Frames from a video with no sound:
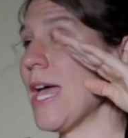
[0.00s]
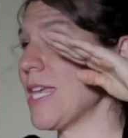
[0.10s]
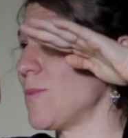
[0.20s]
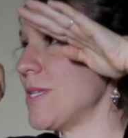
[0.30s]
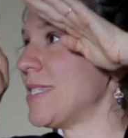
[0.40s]

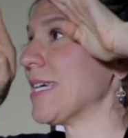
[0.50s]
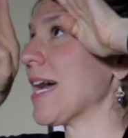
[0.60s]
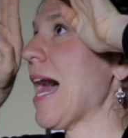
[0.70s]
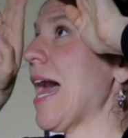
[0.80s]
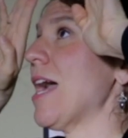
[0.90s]
As we sing
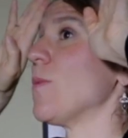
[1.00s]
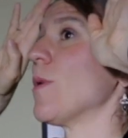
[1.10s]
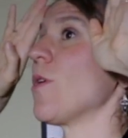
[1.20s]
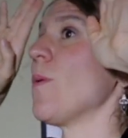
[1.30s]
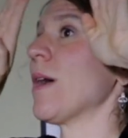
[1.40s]
higher,
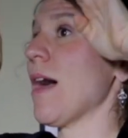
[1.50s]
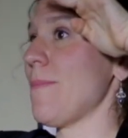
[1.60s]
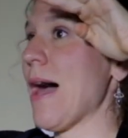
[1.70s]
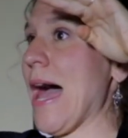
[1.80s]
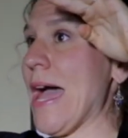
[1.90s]
we're going
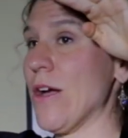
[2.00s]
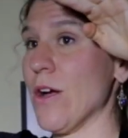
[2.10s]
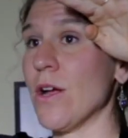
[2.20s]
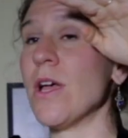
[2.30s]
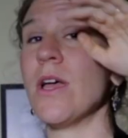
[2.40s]
up
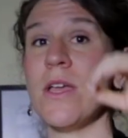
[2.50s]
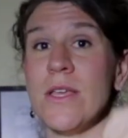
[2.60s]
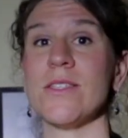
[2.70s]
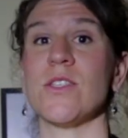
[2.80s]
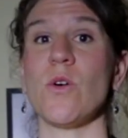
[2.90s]
higher.
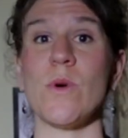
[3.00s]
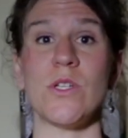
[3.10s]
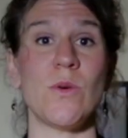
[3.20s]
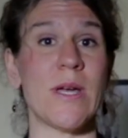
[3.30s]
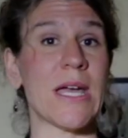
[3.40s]
So we're
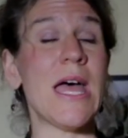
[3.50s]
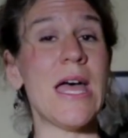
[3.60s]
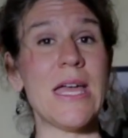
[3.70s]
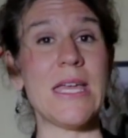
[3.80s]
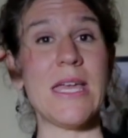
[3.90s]
doing
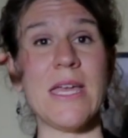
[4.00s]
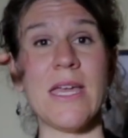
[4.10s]
E, E,